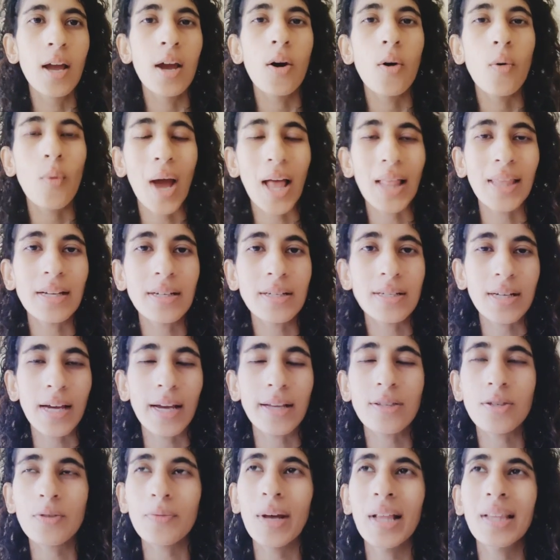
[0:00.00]

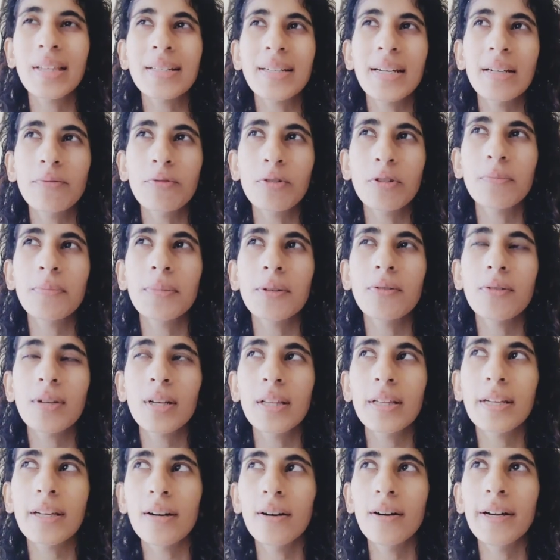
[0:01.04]
Valentine. So Valentine would be
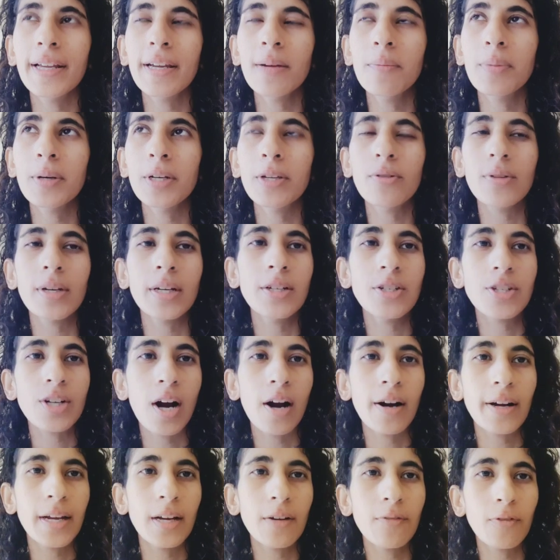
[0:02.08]
really early, but you can
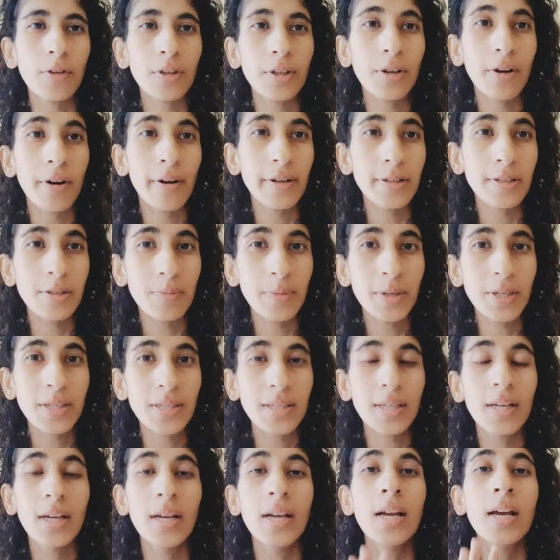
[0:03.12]
target for the
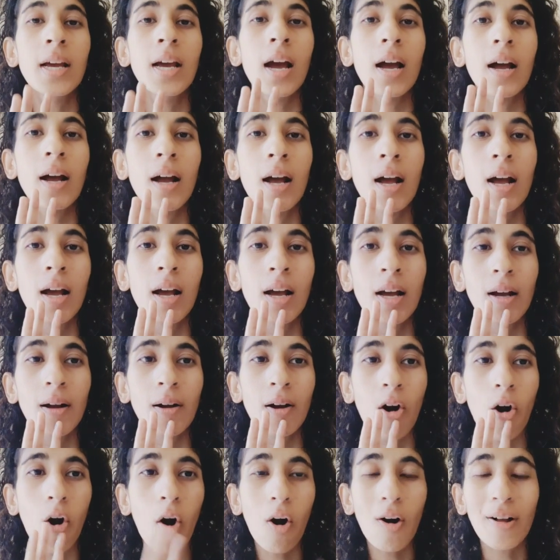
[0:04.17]
Christmas,
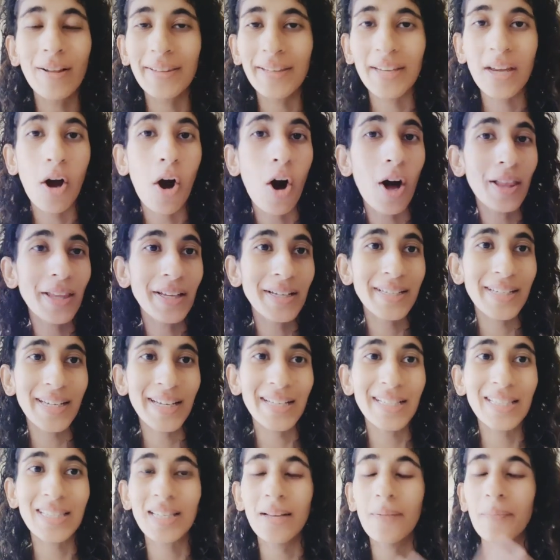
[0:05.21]
all the
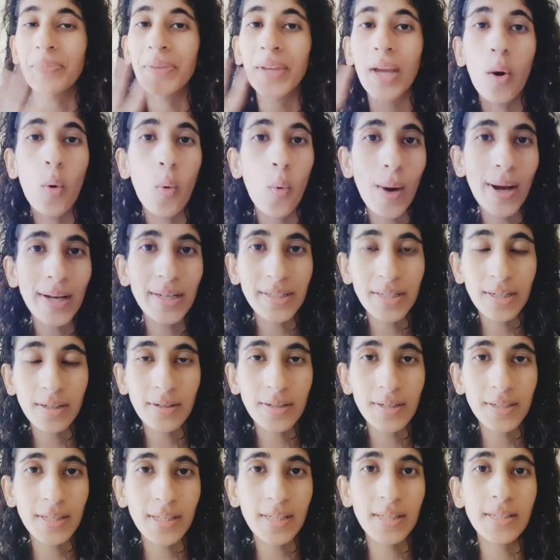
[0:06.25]
holidays,
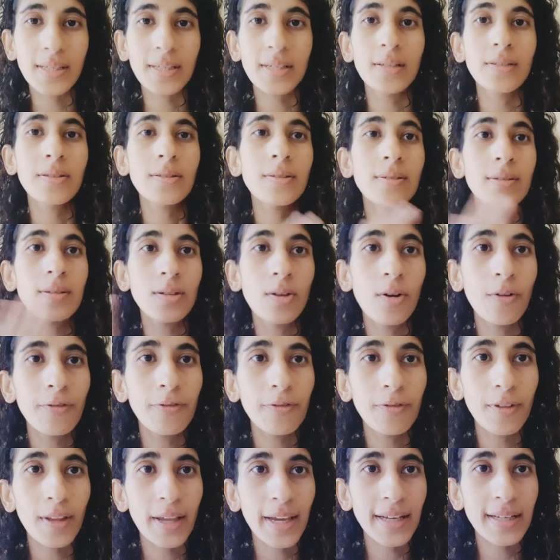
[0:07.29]
winter season,
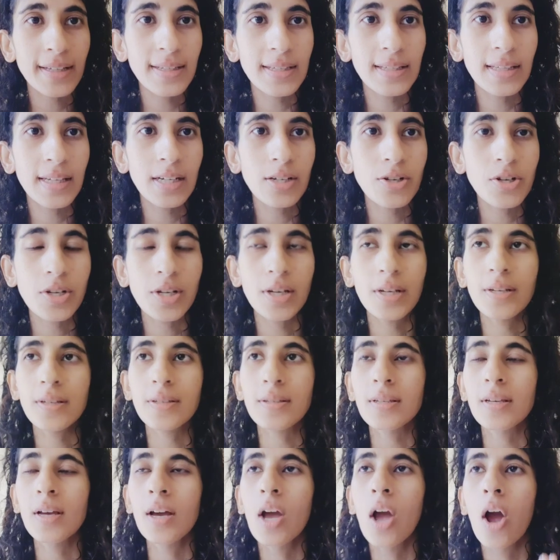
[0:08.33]
snowflakes
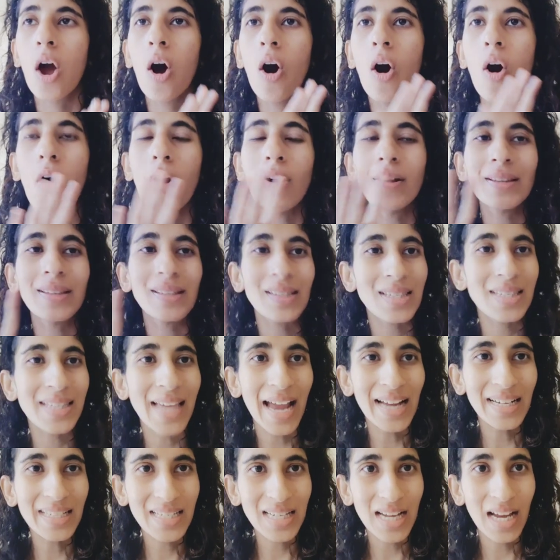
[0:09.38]
niches, all the
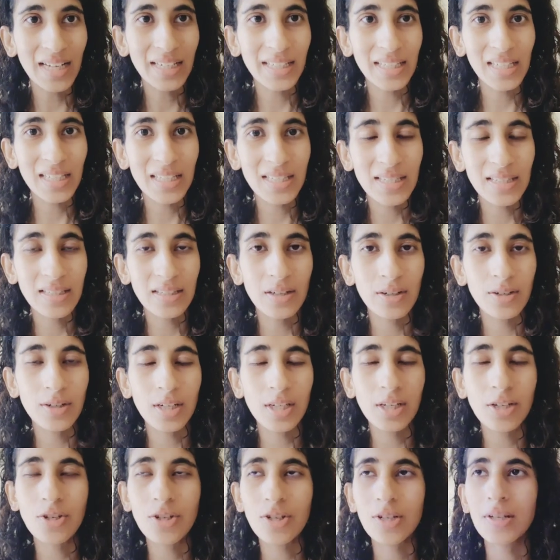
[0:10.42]
Santa niche,
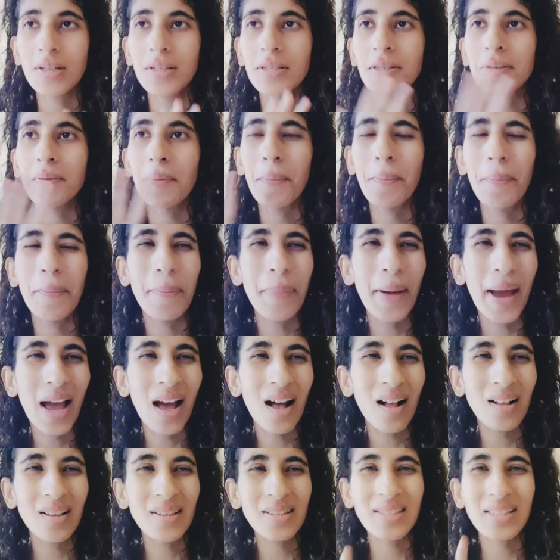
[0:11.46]
niches,
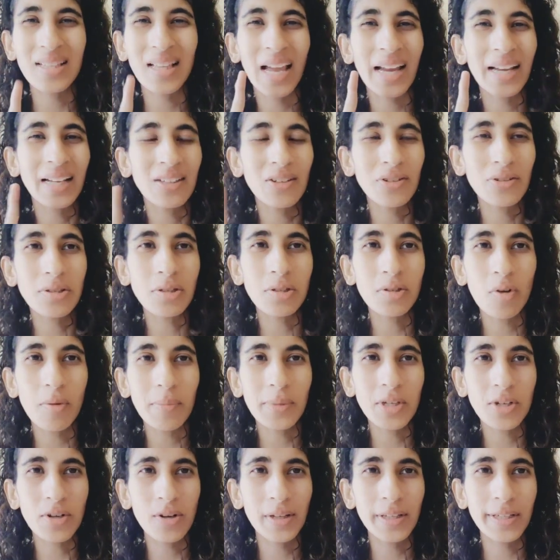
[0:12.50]
bells like there is so
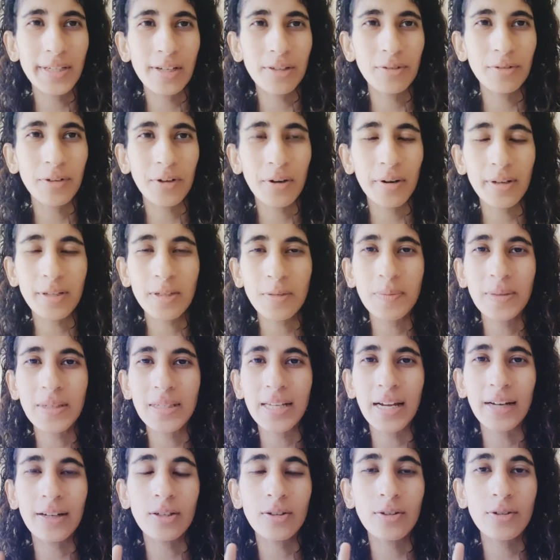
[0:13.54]
much related to christmas
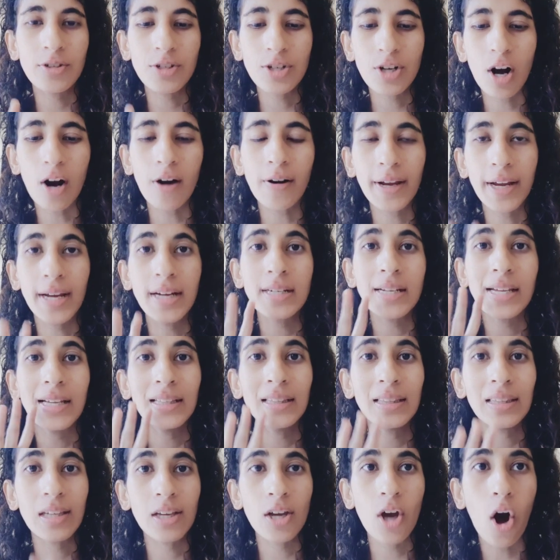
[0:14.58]
that you could target
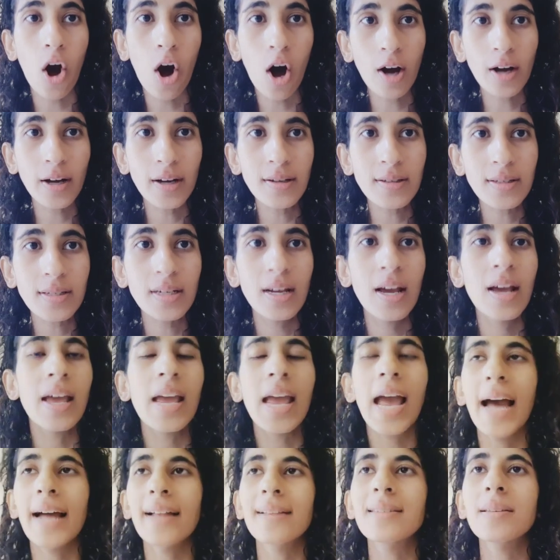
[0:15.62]
in the august
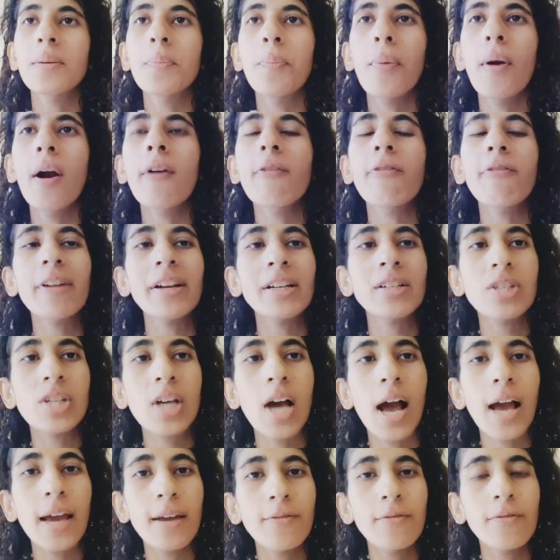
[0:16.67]
and it's a perfect
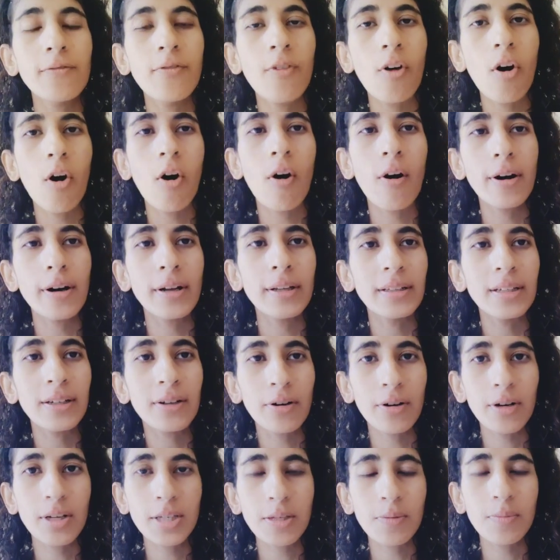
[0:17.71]
time for the
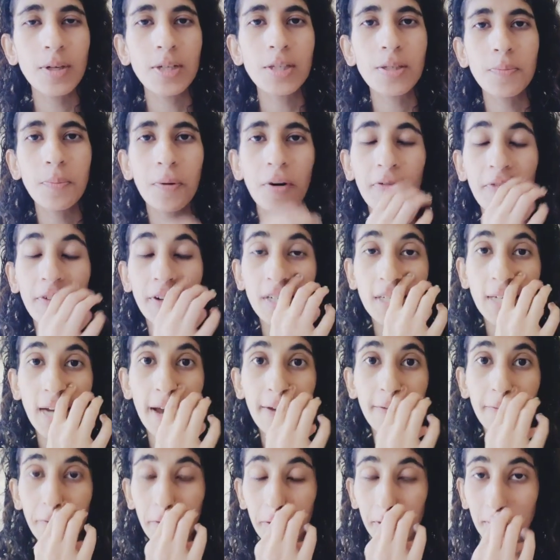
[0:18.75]
christmas perfect
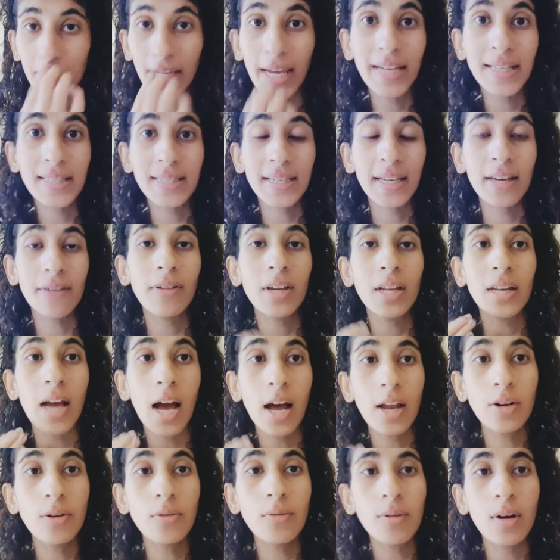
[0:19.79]
time for thanksgiving
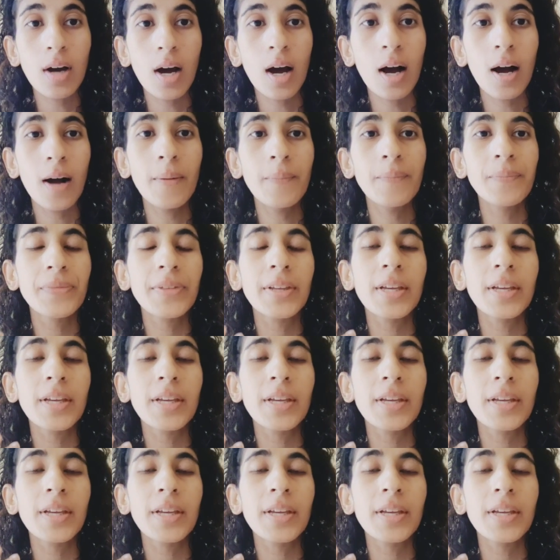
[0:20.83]
hanukkah